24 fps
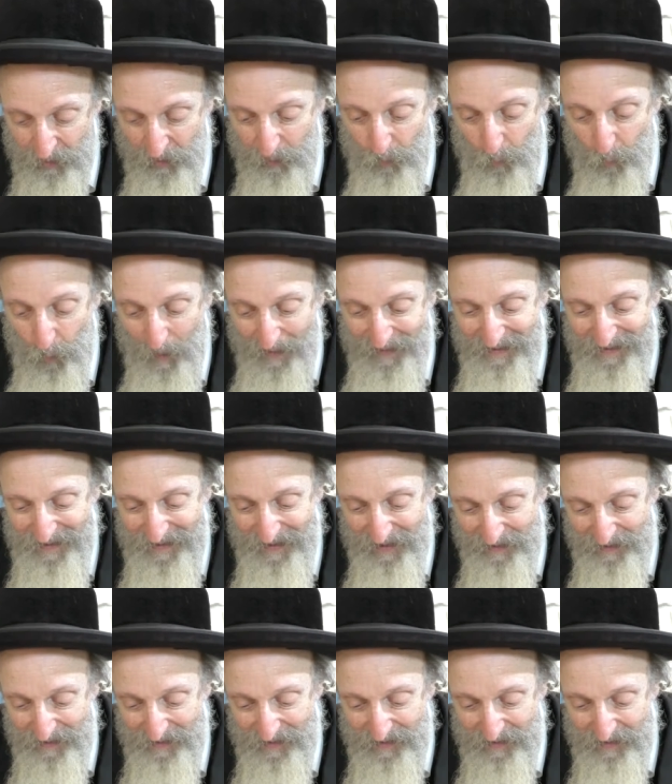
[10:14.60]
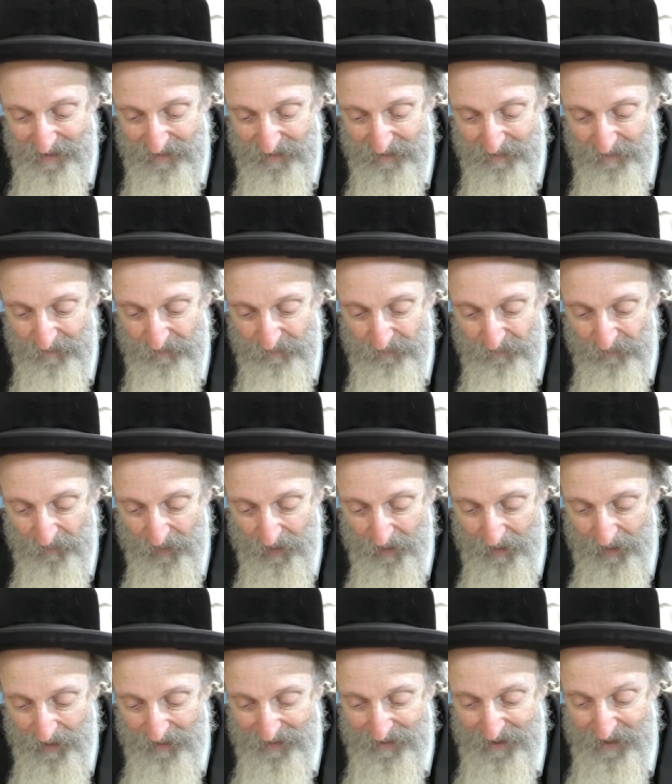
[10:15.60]
the one sense,
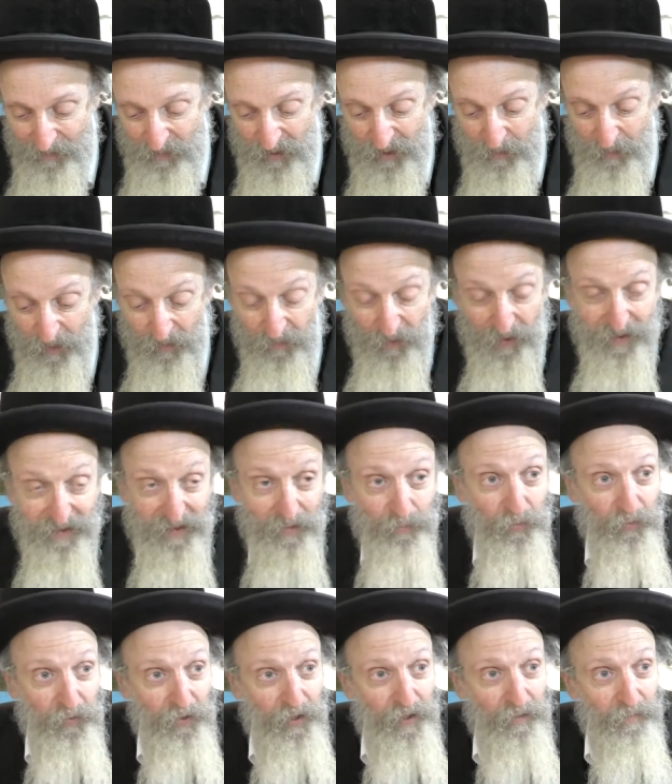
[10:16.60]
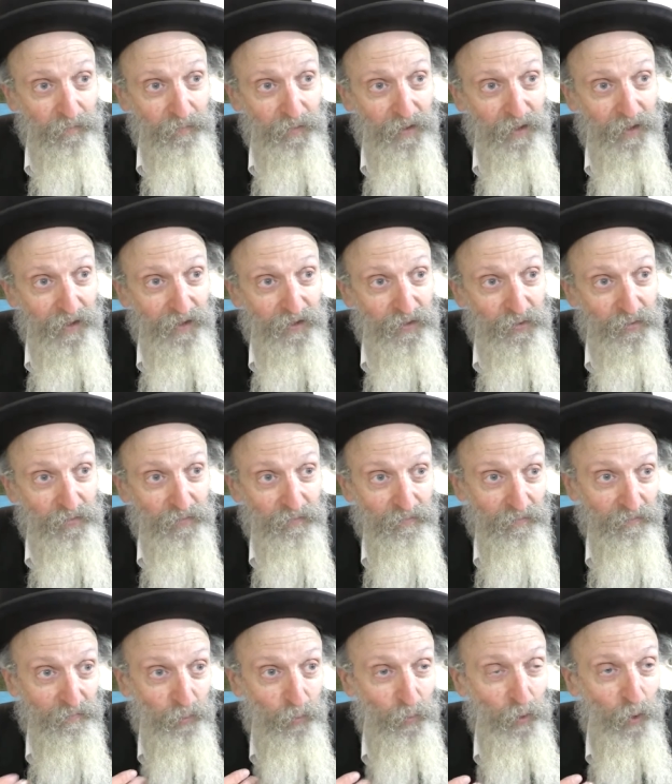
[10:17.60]
it seems to be a very simple thing because
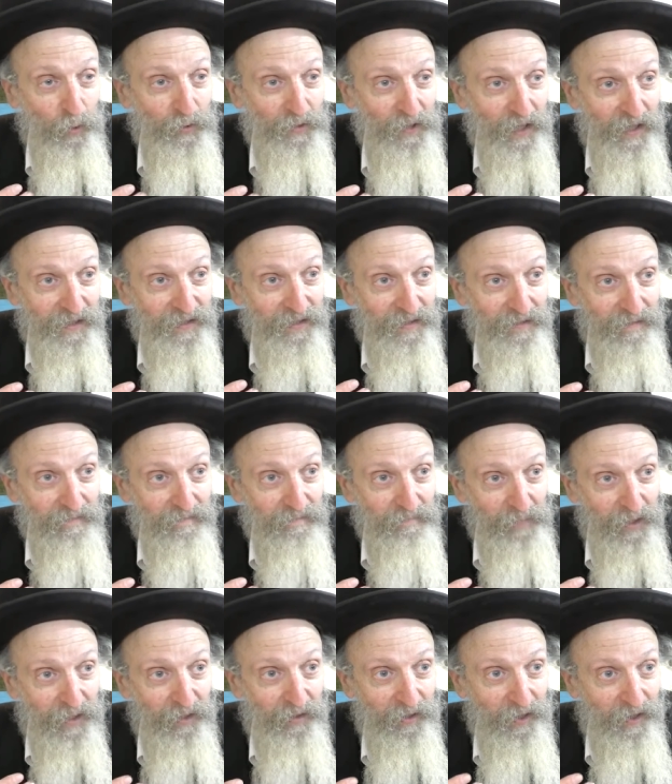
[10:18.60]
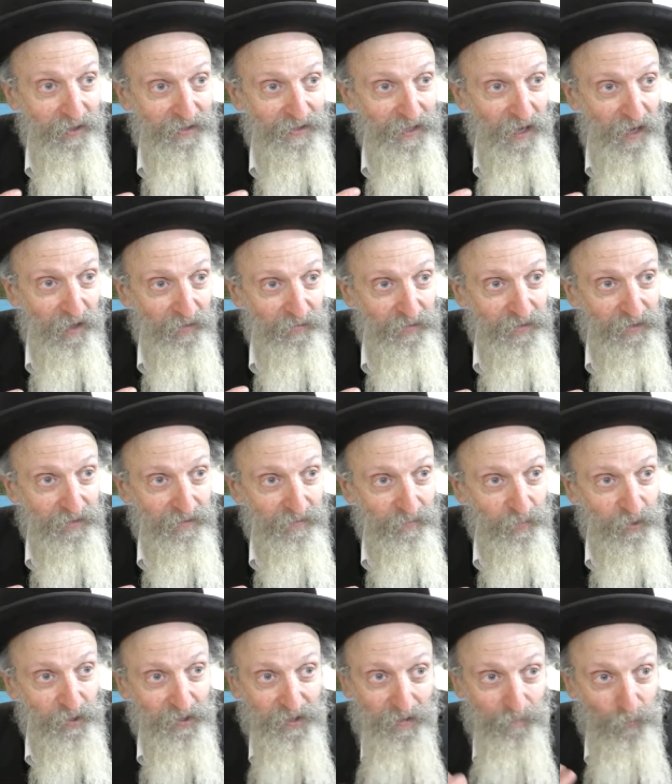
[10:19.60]
who knows us better than ourselves?
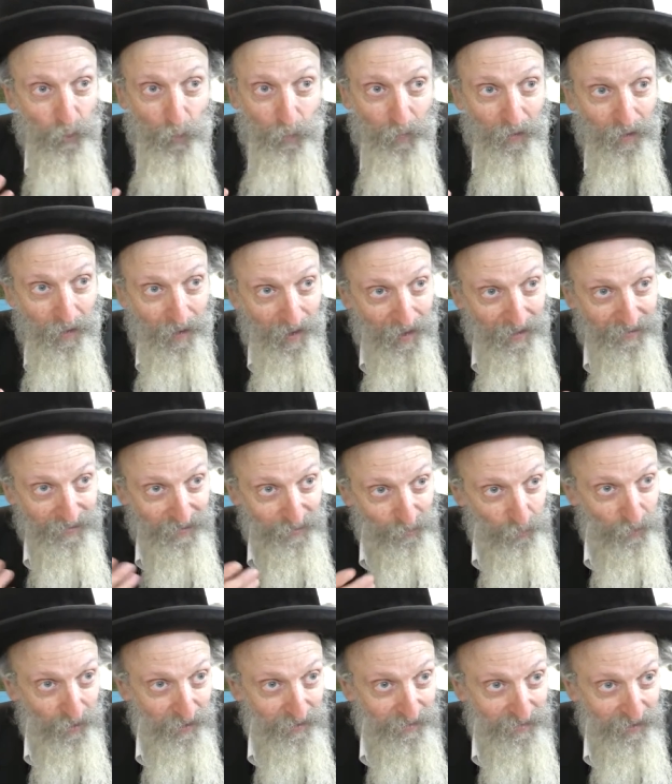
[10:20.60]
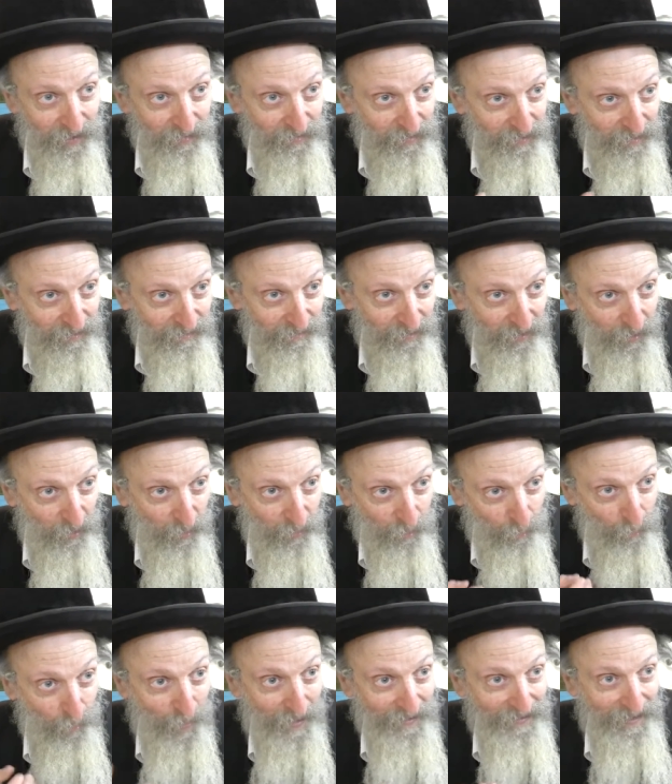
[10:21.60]
We just have to open our eyes and look at ourselves, and you know
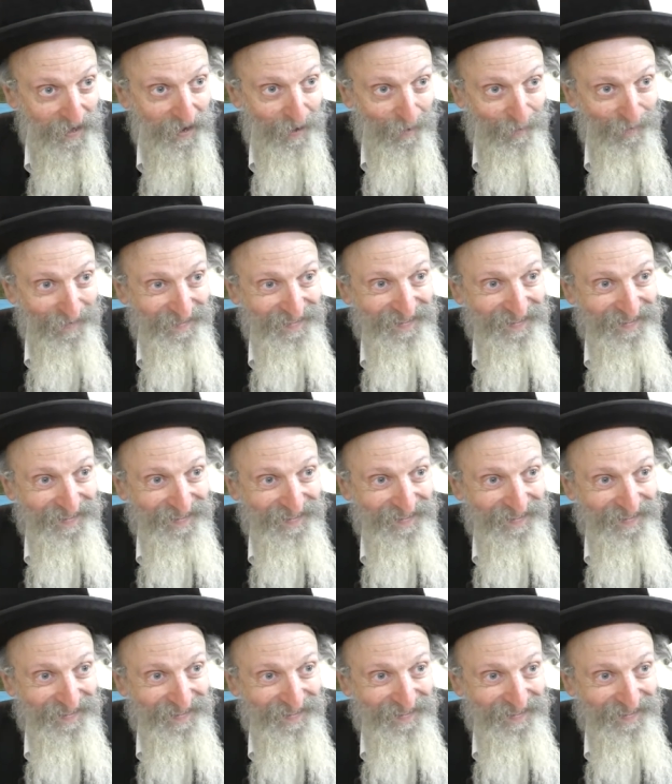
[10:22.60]
we're right there.